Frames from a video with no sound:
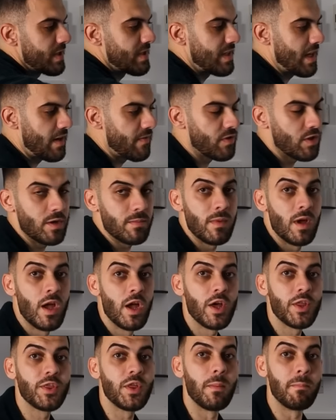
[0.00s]
saved them,
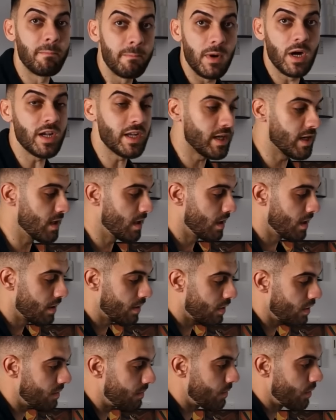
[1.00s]
the money
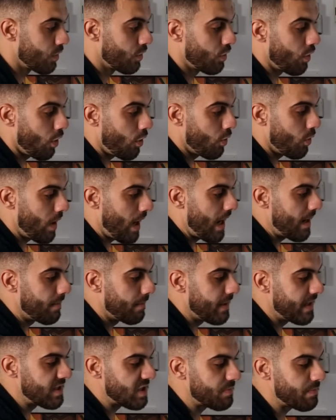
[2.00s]
could go and
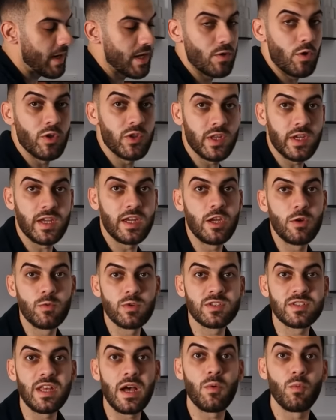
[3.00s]
be spent on the
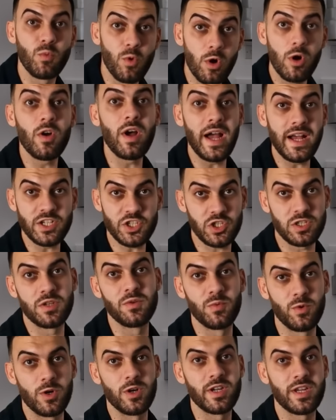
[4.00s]
keywords that were actually
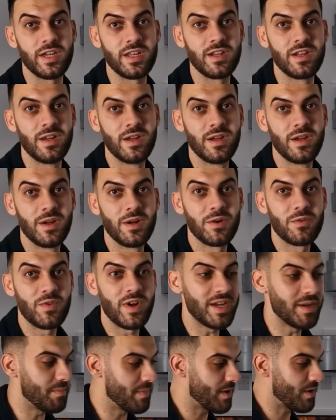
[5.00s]
working,
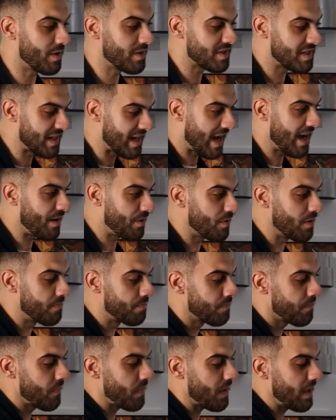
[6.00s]
right? Because now,
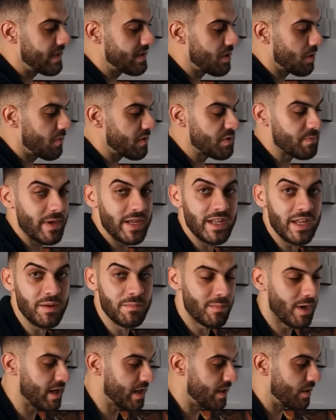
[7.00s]
instead of
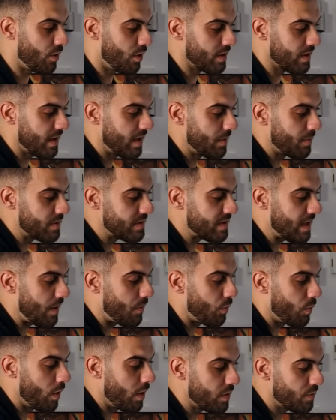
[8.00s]
spending money on keywords that
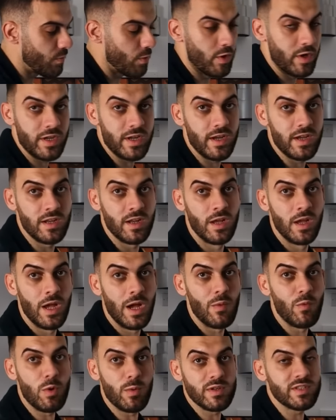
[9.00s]
weren't working,
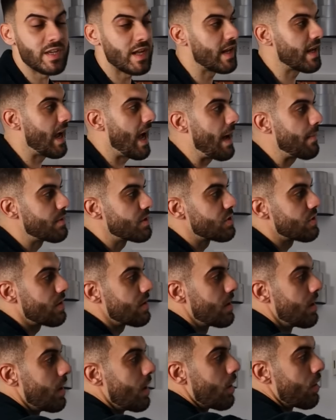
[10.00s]
we were telling
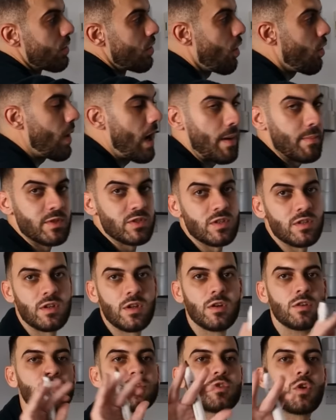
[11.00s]
Amazon, no, Amazon,
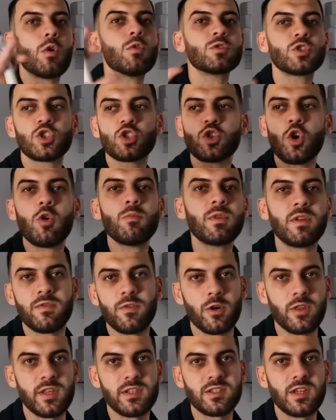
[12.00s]
don't show me
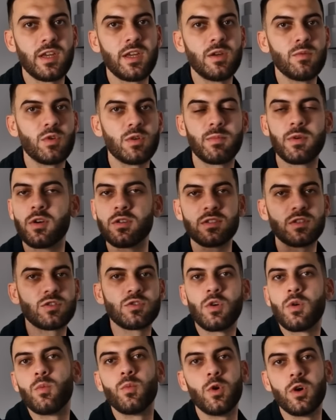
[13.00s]
for this keyword because it's
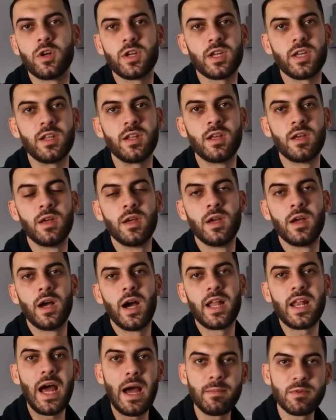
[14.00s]
not working.
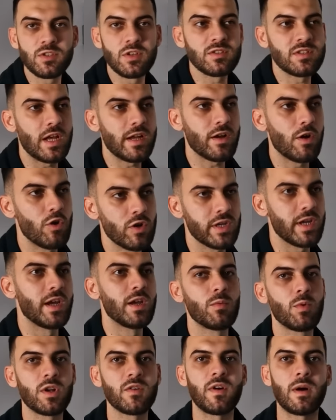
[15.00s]
And Amazon's like, okay,
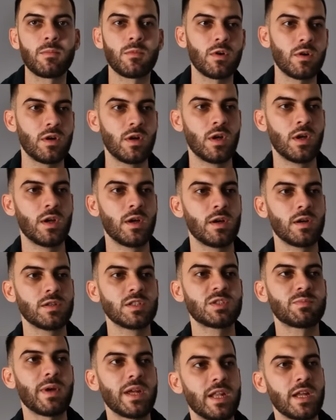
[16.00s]
well, if I'm not
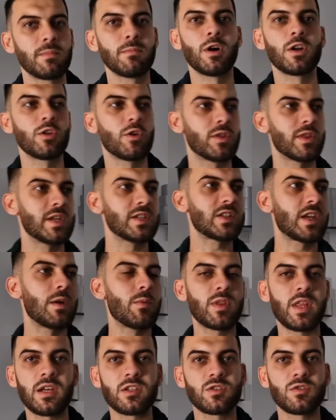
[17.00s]
spending money on this
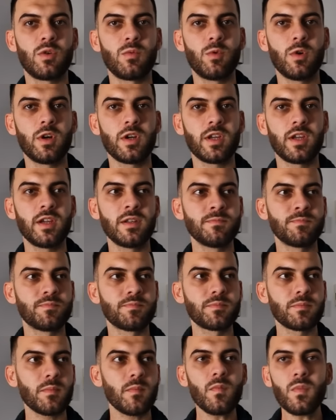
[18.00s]
keyword that's not working,
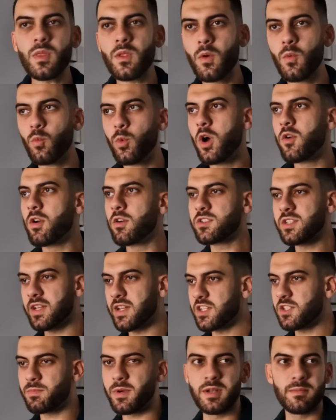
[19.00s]
where else can
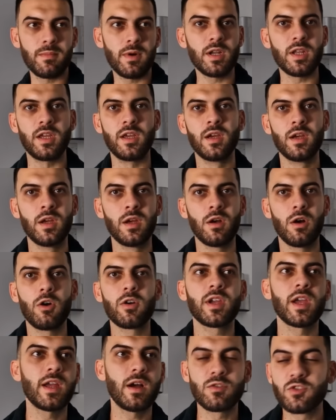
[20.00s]
I spend money?
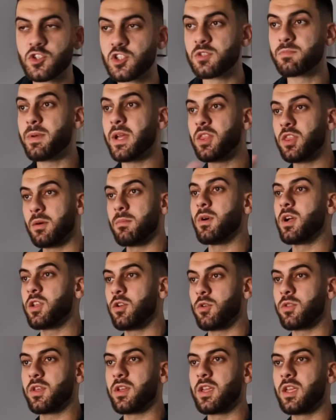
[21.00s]
Okay, I'll just spend the money
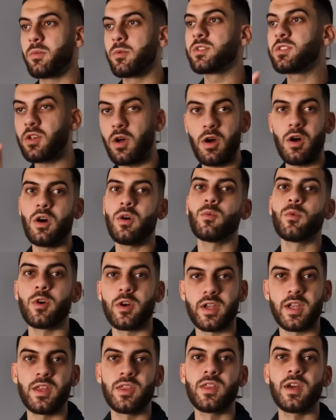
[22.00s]
on the keywords that are
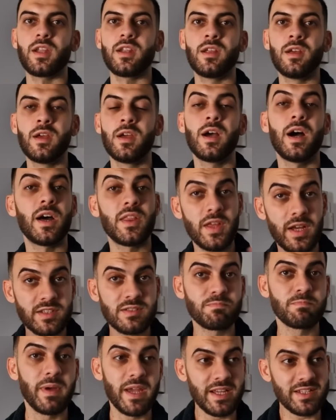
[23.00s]
working then. And that's
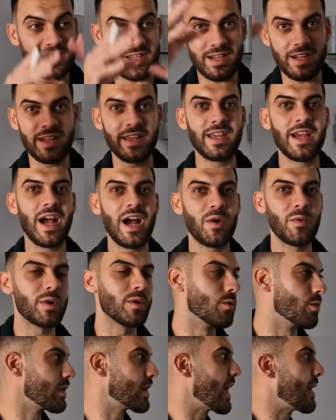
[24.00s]
basically how it
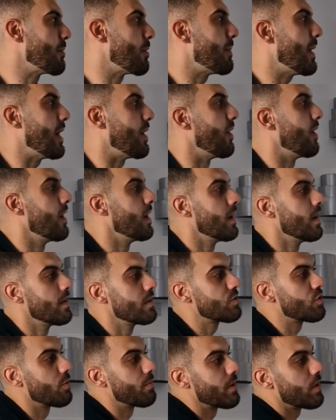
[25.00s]
all came about.
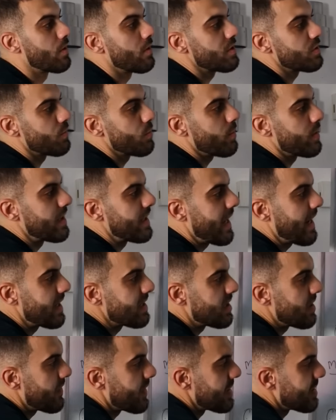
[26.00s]
So because we were
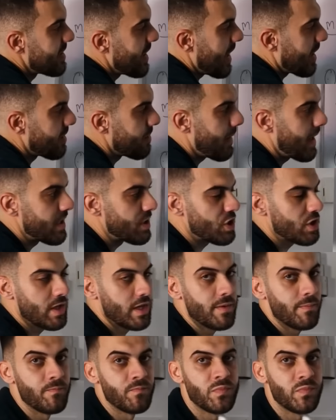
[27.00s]
negative exact matching